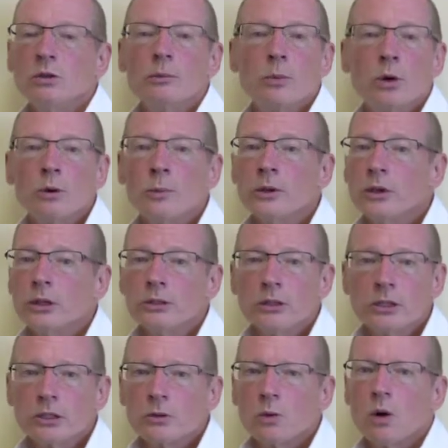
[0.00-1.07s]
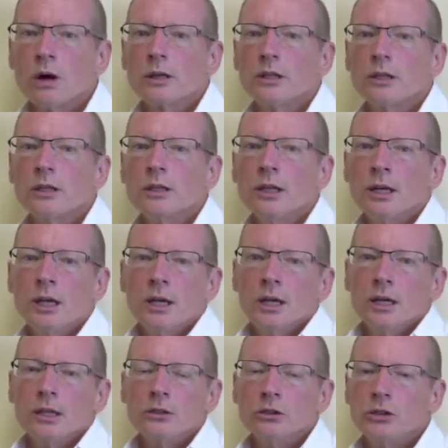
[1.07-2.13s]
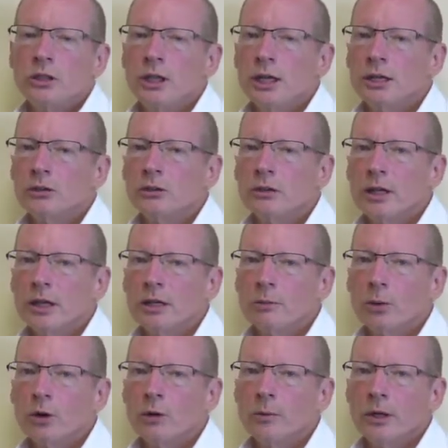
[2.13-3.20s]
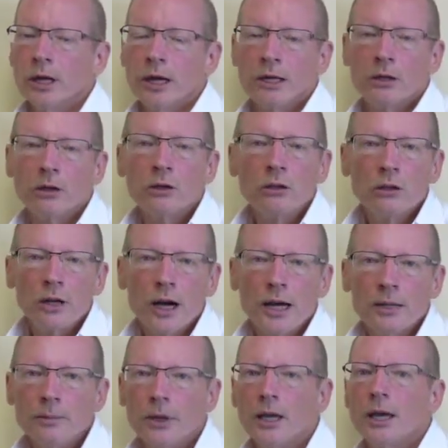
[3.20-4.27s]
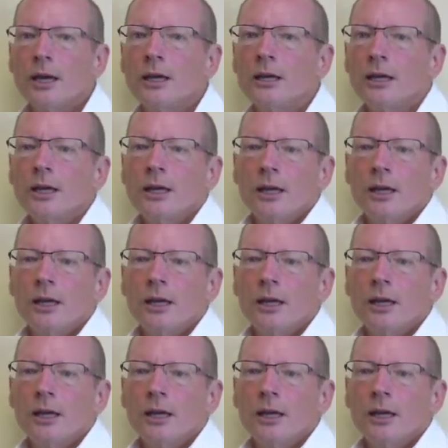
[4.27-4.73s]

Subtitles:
appointment that just walked in and she entered that appointment on her iPad,